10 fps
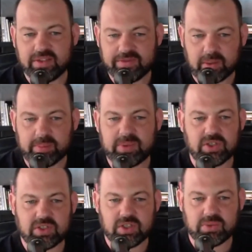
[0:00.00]
my
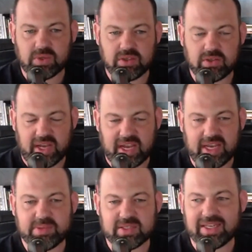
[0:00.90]
default position is we're going
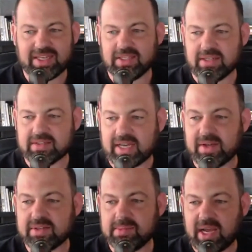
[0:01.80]
to do 8%
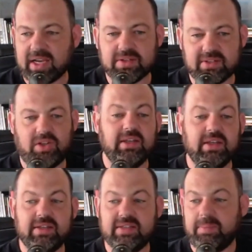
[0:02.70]
unless sales
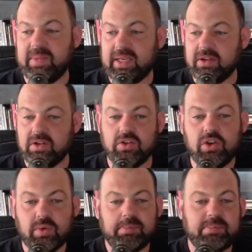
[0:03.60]
operation,
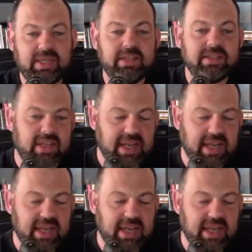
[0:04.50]
something new and